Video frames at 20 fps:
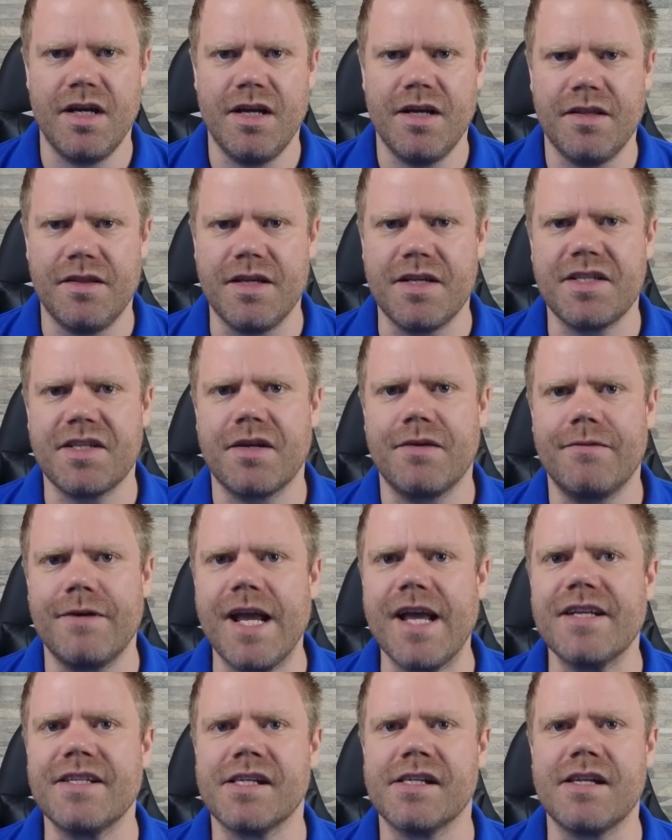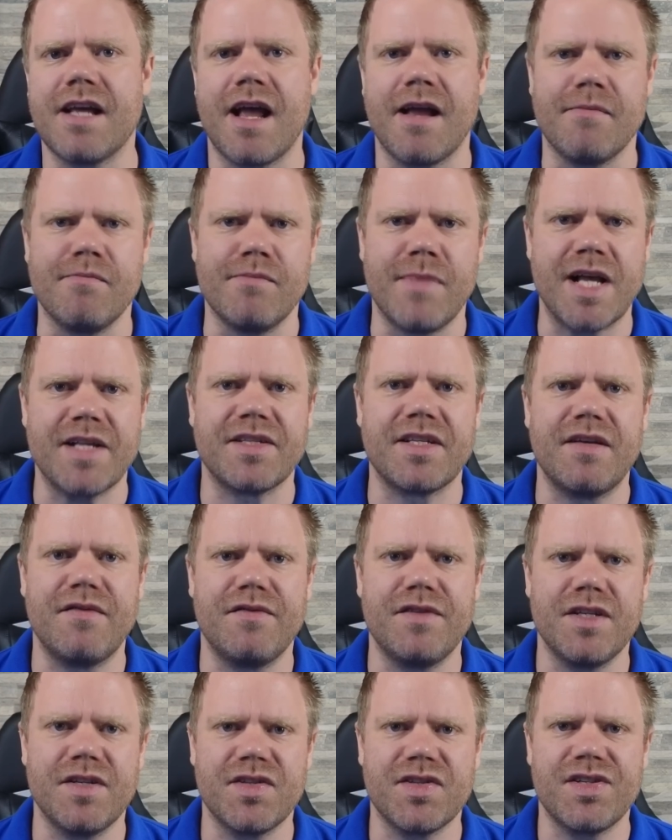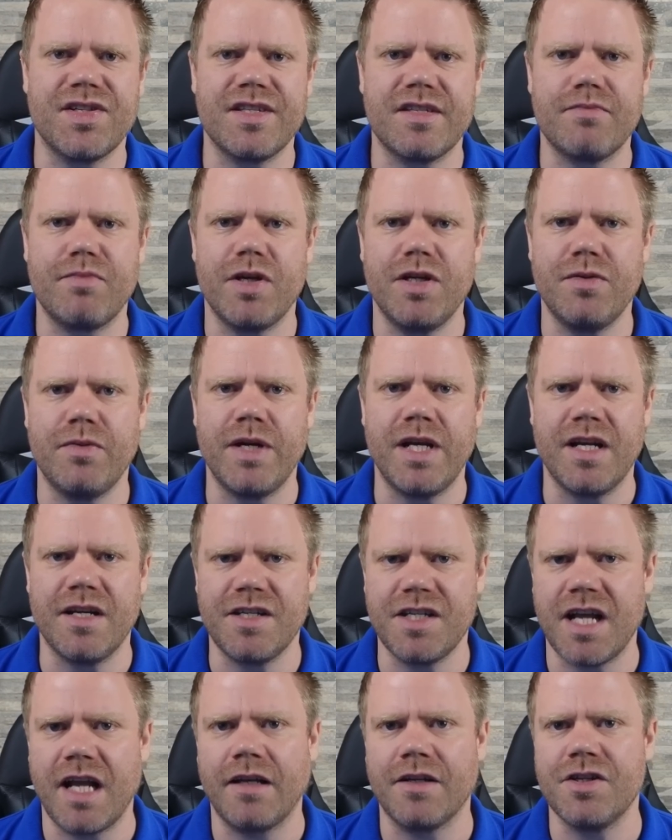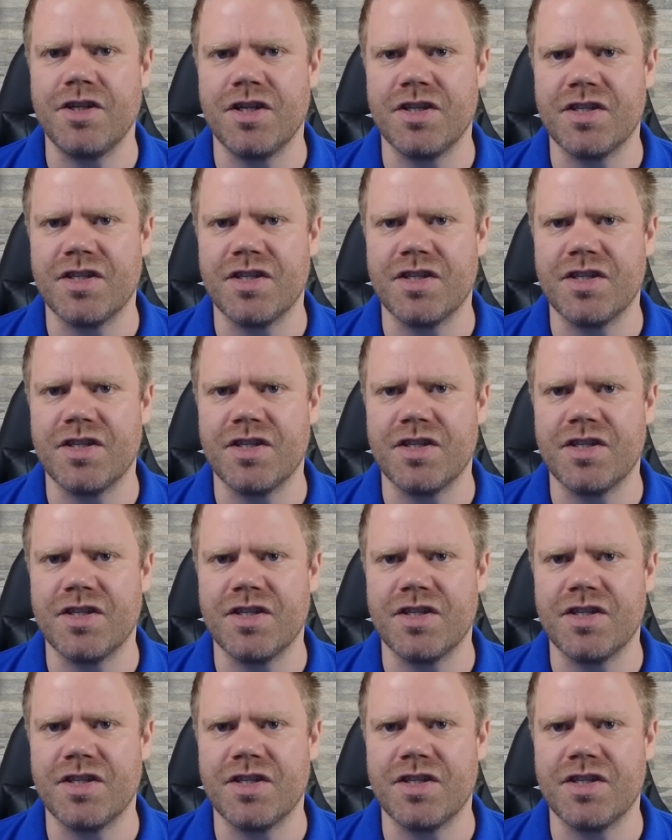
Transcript: This created a massive distance between intelligence